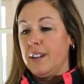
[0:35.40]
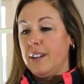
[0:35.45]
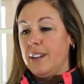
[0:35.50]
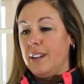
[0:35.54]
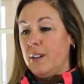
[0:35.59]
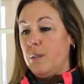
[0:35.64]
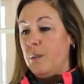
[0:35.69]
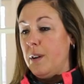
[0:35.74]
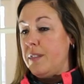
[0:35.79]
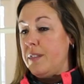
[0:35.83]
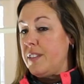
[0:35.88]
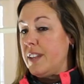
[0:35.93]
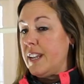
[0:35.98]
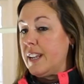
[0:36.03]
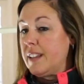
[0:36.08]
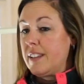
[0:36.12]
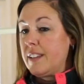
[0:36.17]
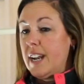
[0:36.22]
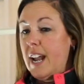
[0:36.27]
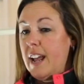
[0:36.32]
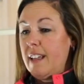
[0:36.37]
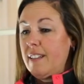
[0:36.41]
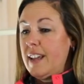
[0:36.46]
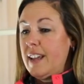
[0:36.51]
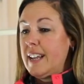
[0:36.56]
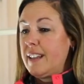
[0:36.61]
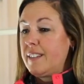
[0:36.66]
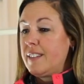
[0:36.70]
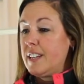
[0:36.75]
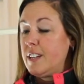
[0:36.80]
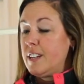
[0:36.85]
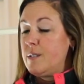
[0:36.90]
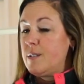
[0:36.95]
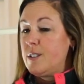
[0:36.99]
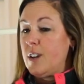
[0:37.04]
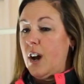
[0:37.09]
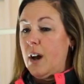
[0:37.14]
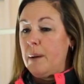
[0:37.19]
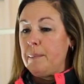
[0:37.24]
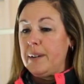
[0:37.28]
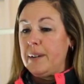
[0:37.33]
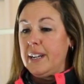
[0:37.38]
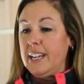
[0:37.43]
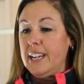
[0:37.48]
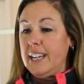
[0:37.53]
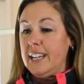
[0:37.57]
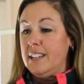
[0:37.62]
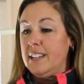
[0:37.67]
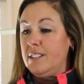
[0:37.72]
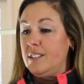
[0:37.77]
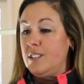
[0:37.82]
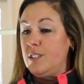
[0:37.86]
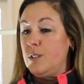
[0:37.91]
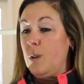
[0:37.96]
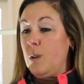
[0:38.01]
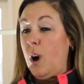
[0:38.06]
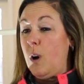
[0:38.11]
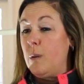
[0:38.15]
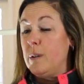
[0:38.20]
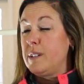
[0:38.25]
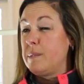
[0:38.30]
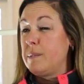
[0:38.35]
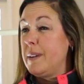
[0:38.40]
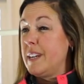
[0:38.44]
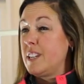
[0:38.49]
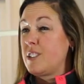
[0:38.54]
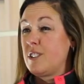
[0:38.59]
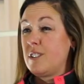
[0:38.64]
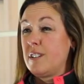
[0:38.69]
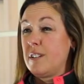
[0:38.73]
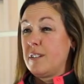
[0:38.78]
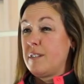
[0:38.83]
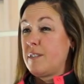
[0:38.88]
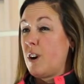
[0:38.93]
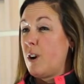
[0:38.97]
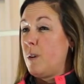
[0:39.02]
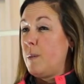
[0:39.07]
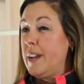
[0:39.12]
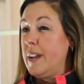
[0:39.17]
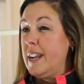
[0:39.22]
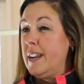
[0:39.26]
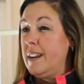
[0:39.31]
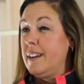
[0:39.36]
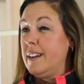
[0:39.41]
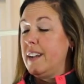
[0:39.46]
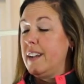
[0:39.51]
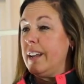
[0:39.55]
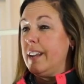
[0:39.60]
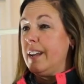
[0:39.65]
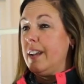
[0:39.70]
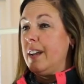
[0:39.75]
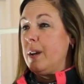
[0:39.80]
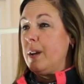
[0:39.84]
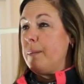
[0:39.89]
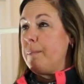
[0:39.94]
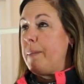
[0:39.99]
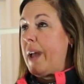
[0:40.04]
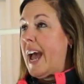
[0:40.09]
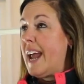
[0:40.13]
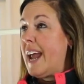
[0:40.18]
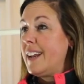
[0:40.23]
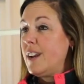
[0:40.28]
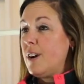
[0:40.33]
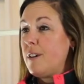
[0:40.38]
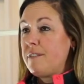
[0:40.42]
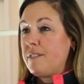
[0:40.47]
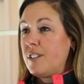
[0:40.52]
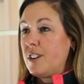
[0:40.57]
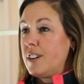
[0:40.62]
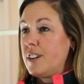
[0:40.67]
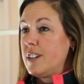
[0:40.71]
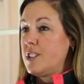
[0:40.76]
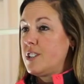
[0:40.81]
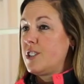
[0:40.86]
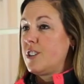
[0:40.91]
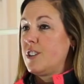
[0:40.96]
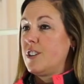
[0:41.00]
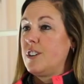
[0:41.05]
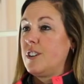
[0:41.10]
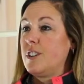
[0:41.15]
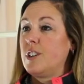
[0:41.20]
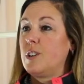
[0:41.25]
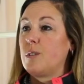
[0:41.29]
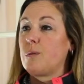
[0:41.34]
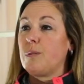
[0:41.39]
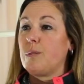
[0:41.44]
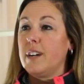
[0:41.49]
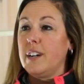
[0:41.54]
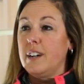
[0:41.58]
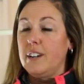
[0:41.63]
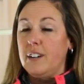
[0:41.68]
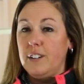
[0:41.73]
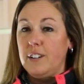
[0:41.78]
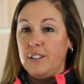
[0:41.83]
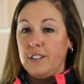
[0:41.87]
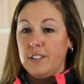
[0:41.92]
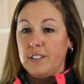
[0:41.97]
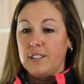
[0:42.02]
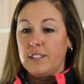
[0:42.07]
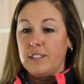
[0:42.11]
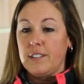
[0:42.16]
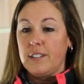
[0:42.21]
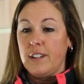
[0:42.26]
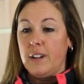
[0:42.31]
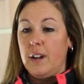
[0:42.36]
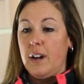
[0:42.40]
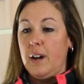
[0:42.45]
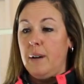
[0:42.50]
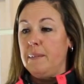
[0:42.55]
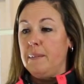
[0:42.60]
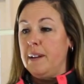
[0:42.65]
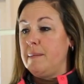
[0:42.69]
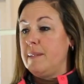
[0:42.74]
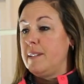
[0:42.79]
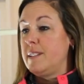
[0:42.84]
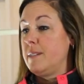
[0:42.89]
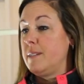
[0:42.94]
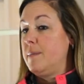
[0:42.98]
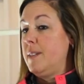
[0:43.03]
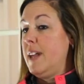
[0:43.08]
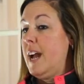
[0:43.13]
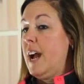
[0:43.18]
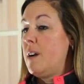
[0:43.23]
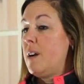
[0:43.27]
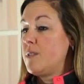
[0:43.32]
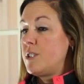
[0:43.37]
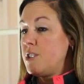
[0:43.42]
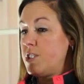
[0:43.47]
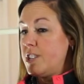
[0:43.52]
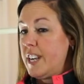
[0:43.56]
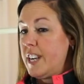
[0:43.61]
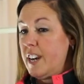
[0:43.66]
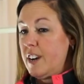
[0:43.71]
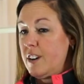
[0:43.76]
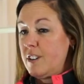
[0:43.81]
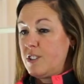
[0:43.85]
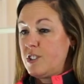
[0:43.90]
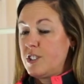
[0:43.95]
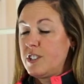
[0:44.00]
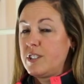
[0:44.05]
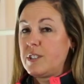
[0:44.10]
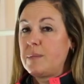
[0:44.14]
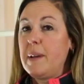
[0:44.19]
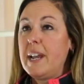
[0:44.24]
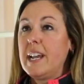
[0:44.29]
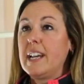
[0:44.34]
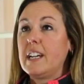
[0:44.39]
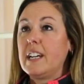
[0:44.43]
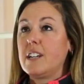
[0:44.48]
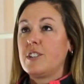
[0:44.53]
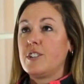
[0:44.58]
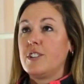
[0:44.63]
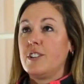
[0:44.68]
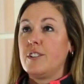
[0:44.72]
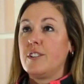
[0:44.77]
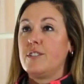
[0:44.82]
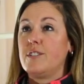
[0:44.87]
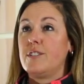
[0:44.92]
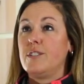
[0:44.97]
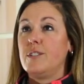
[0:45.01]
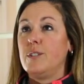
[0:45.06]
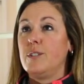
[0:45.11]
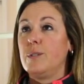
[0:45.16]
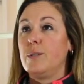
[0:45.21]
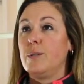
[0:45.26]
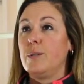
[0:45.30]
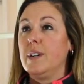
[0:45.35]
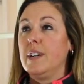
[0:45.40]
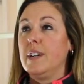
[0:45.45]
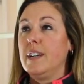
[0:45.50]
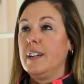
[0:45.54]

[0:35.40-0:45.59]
One thing that I like that you taught me is to always make sure to throw in patio furniture, grills, maybe some lounge chairs, just making sure to